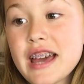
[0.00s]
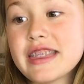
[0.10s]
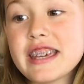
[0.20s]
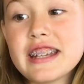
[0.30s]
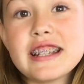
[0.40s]
I
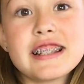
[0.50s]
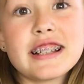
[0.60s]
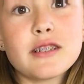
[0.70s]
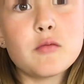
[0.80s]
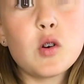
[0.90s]
think it needs a
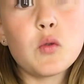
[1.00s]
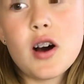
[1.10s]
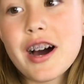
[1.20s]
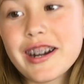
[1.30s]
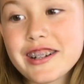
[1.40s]
little more
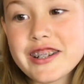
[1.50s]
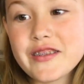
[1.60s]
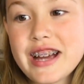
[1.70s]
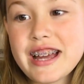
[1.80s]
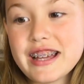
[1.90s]
water to
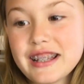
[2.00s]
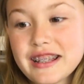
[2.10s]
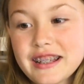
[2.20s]
it.